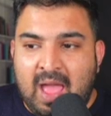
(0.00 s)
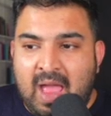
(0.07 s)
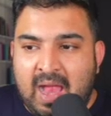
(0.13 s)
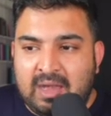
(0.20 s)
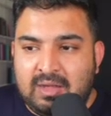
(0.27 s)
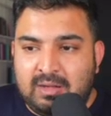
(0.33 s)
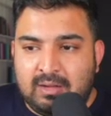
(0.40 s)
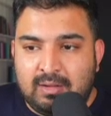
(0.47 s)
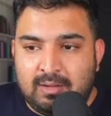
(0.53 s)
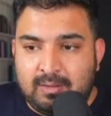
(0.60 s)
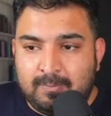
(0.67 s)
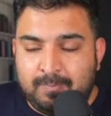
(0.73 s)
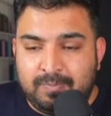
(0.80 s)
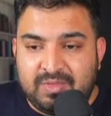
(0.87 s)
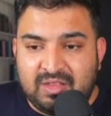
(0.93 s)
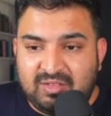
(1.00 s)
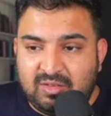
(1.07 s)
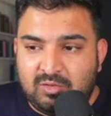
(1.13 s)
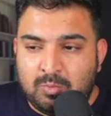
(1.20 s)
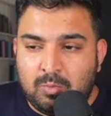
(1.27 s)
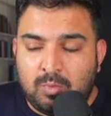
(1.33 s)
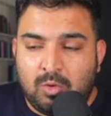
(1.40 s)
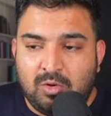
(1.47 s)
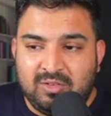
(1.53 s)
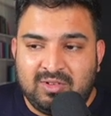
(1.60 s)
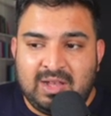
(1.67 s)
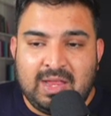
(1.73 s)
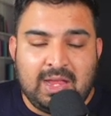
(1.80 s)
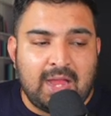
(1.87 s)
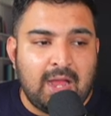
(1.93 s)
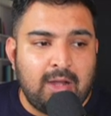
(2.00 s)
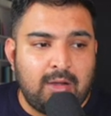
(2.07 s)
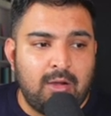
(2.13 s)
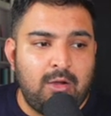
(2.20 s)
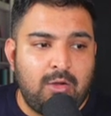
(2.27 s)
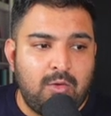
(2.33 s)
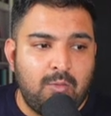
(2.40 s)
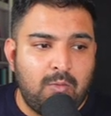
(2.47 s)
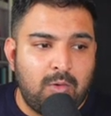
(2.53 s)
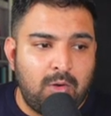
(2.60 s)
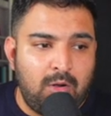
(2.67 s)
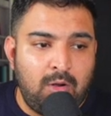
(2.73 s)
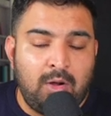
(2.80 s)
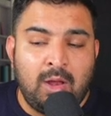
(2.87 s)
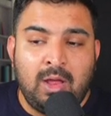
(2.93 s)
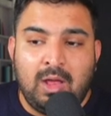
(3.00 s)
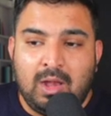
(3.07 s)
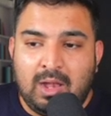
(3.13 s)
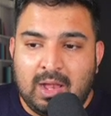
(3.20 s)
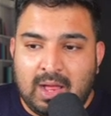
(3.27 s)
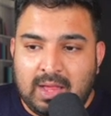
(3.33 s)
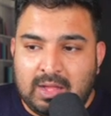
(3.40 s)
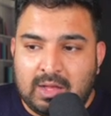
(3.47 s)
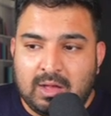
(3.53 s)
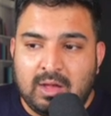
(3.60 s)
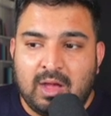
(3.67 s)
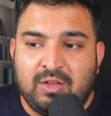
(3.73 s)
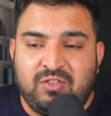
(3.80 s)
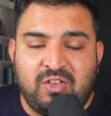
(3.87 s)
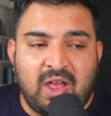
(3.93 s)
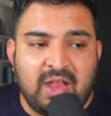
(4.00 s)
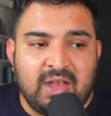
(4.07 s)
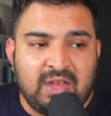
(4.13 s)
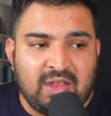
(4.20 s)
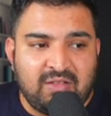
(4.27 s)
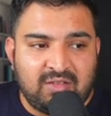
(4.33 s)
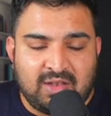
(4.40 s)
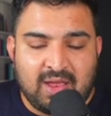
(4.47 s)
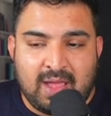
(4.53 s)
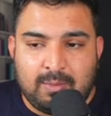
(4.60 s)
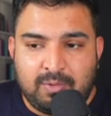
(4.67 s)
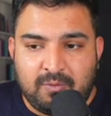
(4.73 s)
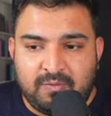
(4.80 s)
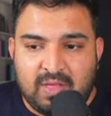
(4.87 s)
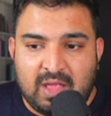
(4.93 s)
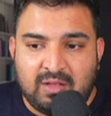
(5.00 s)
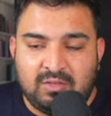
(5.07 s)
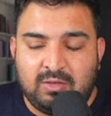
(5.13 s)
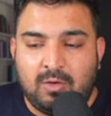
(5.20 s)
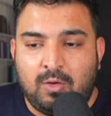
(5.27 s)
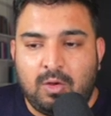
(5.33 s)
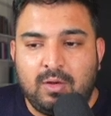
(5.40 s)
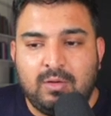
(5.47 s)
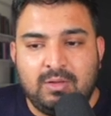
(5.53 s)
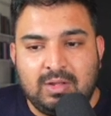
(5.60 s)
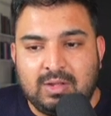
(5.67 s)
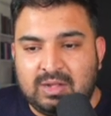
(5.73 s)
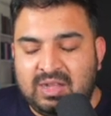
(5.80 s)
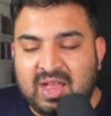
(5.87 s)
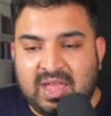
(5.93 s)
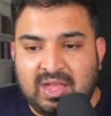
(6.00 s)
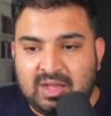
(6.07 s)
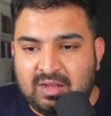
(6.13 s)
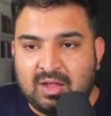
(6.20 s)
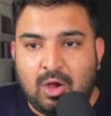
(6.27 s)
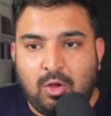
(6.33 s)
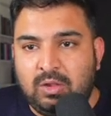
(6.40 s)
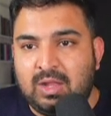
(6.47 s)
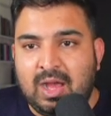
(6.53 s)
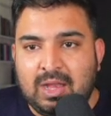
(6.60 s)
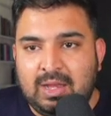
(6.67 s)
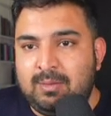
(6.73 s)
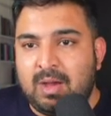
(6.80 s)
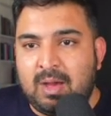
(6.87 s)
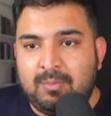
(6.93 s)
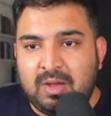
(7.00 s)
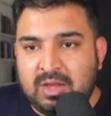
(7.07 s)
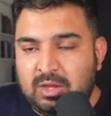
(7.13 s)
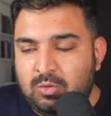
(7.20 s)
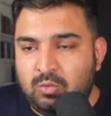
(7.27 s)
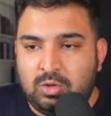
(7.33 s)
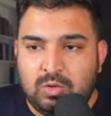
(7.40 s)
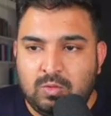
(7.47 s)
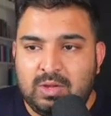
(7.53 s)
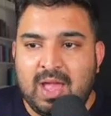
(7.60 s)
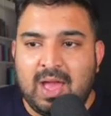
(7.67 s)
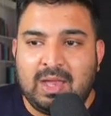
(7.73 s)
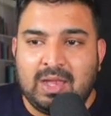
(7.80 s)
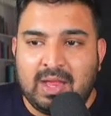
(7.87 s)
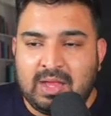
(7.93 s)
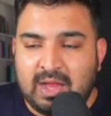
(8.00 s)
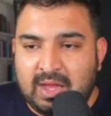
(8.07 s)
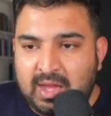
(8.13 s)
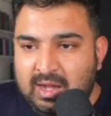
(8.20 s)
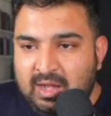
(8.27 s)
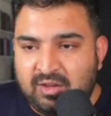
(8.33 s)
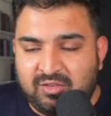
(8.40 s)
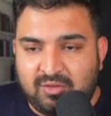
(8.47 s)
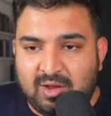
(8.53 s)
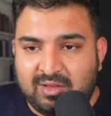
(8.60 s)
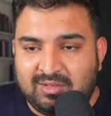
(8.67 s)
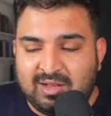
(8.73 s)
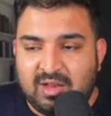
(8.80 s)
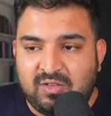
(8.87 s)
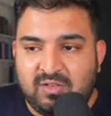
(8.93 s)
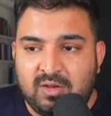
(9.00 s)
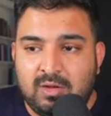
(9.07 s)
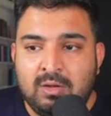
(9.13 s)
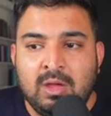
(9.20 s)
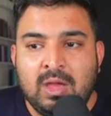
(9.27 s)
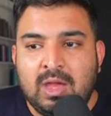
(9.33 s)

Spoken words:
And this is mostly catered toward like a Chinese type of thing. So like on the Alibaba, you get like an English translation.